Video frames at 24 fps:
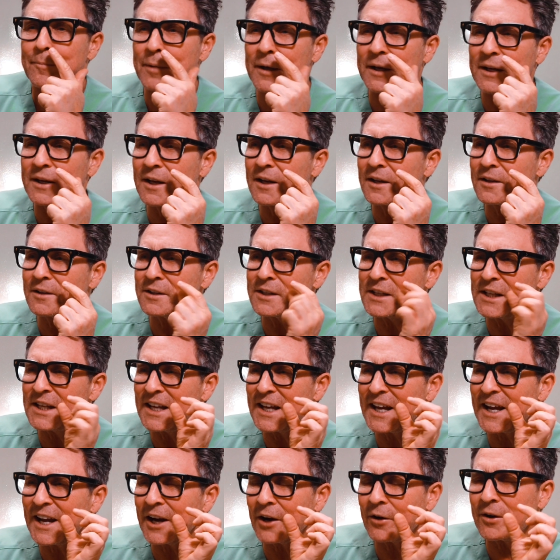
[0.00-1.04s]
but
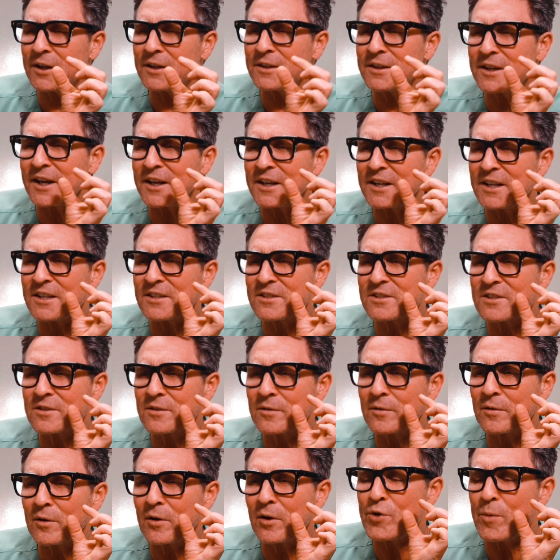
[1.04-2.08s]
the area that
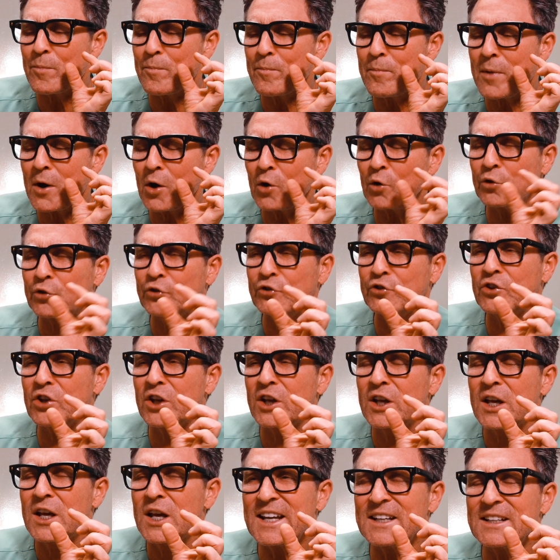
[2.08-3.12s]
is the most
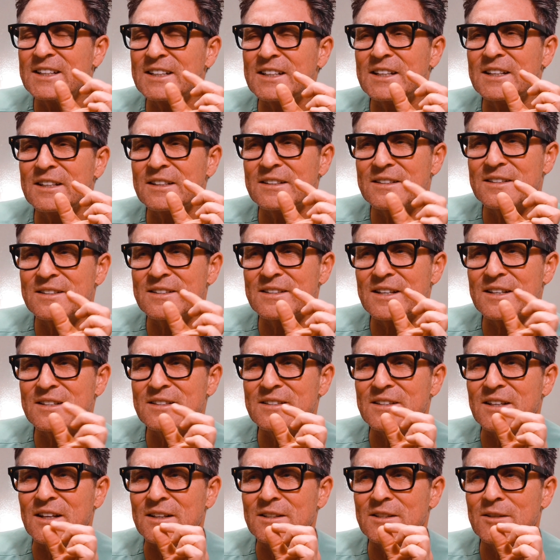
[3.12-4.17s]

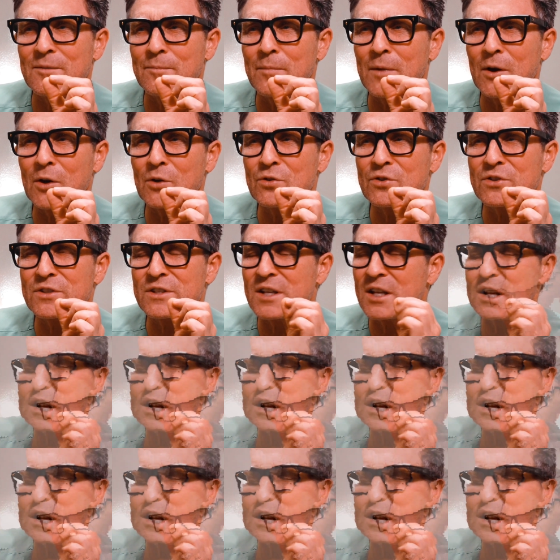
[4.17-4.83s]
inconsistent, the most